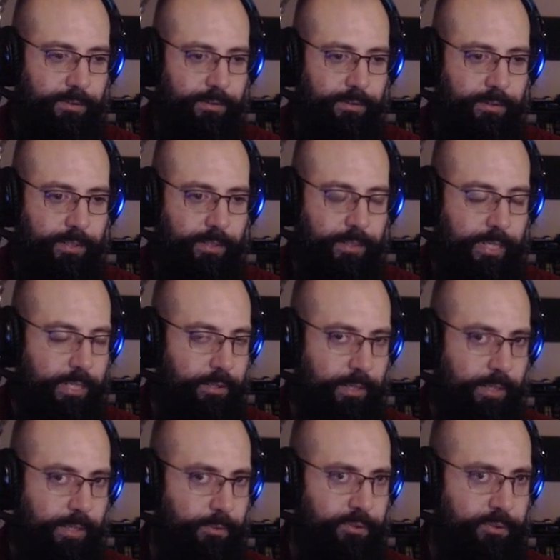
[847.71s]
like
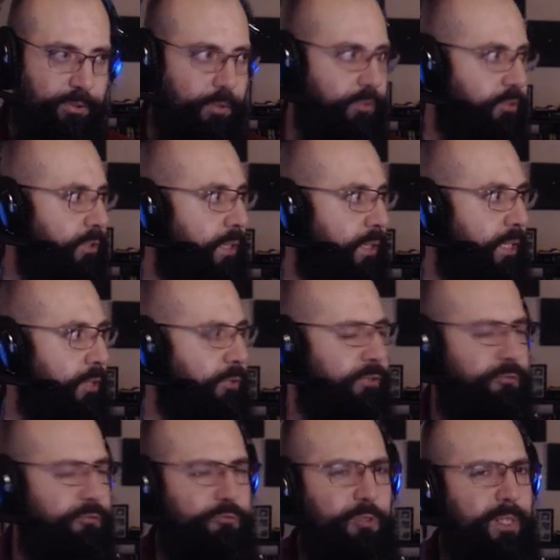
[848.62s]
he was still he
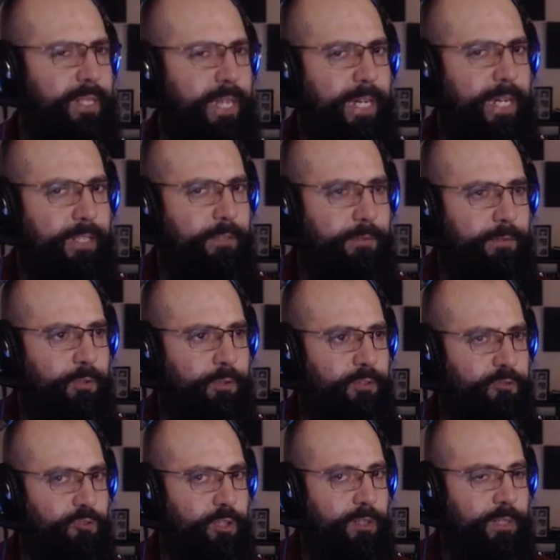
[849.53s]
was really active. He was
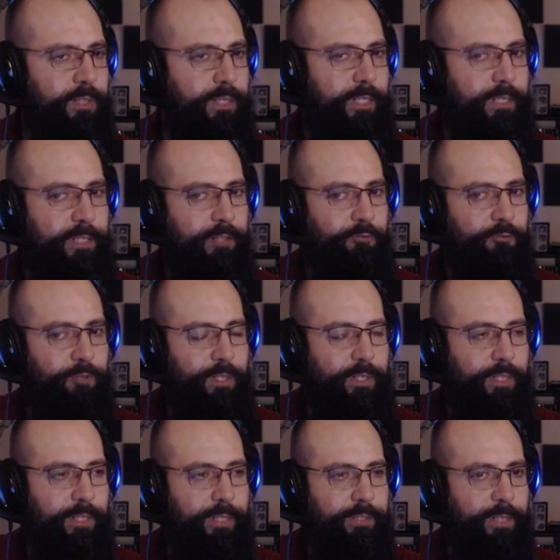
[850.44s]
strong. Like he didn't really
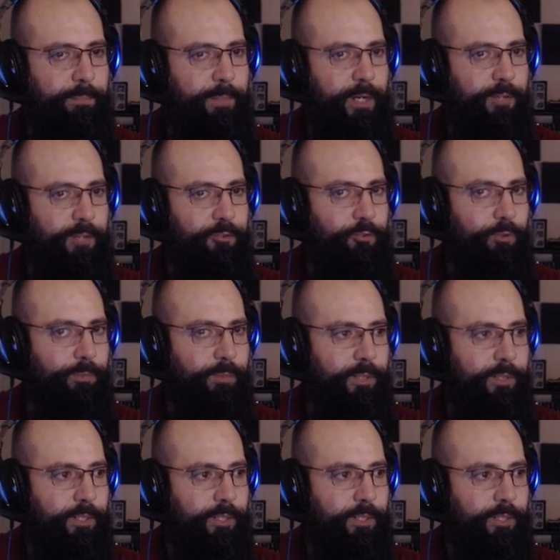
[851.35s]
let that bother him.